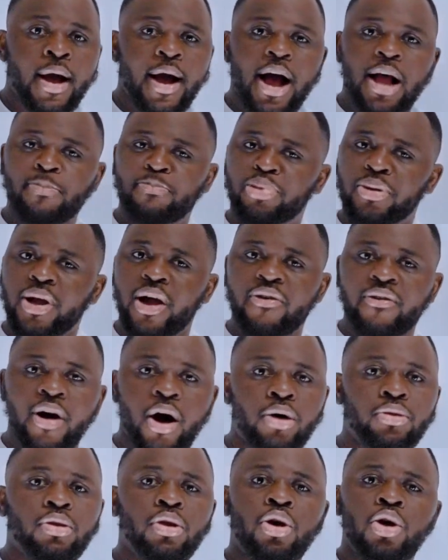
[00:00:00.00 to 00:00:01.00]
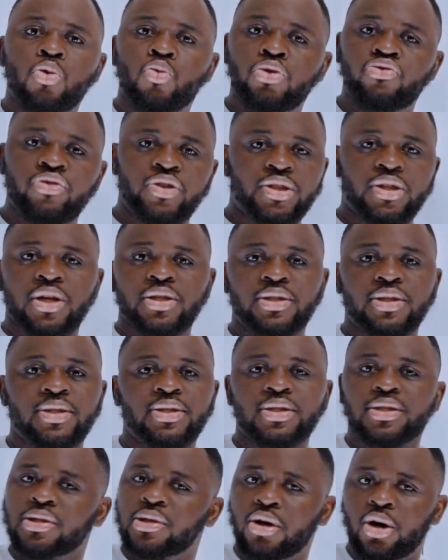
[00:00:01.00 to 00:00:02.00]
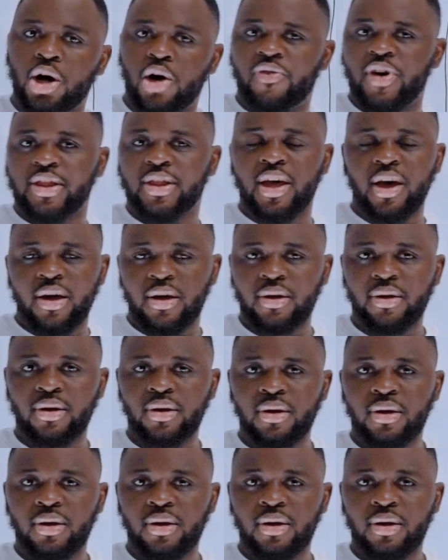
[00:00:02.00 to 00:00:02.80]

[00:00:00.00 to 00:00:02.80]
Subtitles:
and play around with resources over there.